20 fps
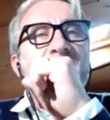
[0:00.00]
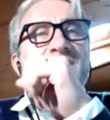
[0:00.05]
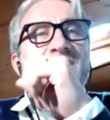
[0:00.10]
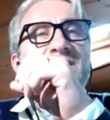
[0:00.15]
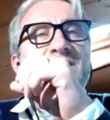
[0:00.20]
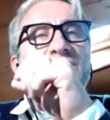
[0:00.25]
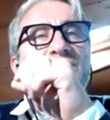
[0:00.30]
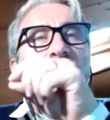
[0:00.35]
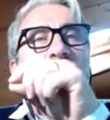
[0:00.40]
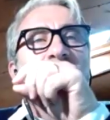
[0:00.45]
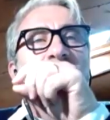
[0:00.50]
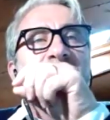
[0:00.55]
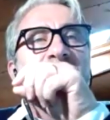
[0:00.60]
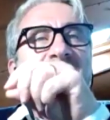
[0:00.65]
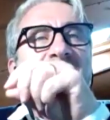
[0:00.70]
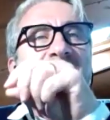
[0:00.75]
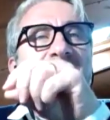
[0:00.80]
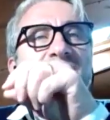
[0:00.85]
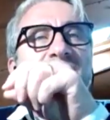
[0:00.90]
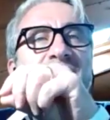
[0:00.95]
is to
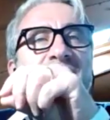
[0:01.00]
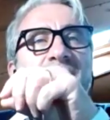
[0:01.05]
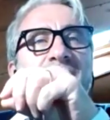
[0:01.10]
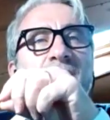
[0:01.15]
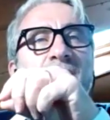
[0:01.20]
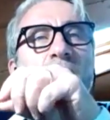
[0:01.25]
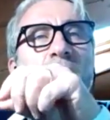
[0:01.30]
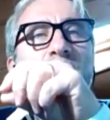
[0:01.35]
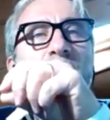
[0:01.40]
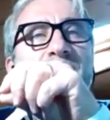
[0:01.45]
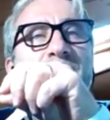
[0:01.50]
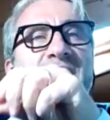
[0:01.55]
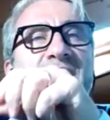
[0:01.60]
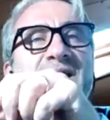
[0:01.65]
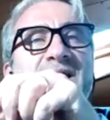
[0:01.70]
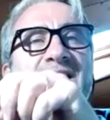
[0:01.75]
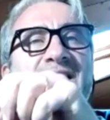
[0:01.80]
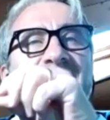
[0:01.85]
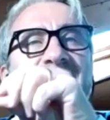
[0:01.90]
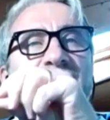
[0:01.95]
carry on
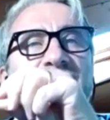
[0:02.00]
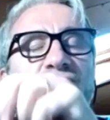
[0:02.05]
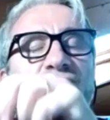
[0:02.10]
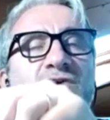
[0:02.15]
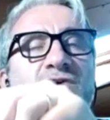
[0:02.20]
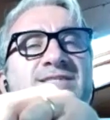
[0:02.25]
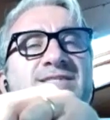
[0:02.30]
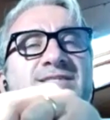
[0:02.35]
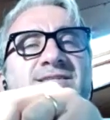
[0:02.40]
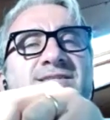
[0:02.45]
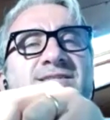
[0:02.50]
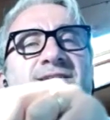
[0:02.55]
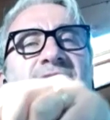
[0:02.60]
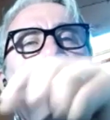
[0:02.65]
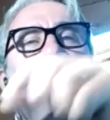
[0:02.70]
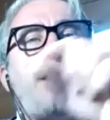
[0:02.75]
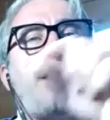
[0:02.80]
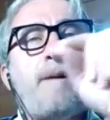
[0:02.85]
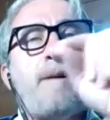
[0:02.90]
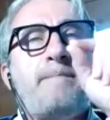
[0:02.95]
being a trusted
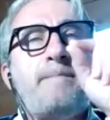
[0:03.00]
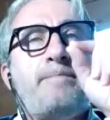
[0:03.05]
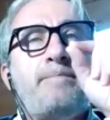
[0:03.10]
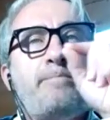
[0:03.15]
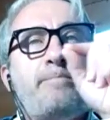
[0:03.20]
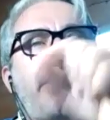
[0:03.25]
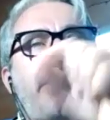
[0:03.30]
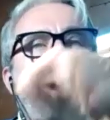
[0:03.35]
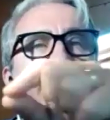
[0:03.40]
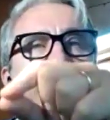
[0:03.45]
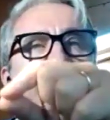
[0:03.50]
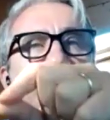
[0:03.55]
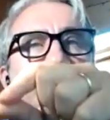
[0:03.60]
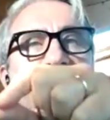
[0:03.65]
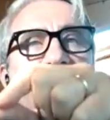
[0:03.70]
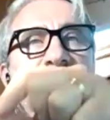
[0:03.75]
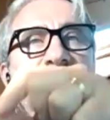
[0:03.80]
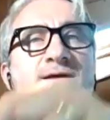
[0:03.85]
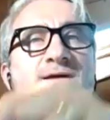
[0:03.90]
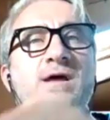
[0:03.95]
partner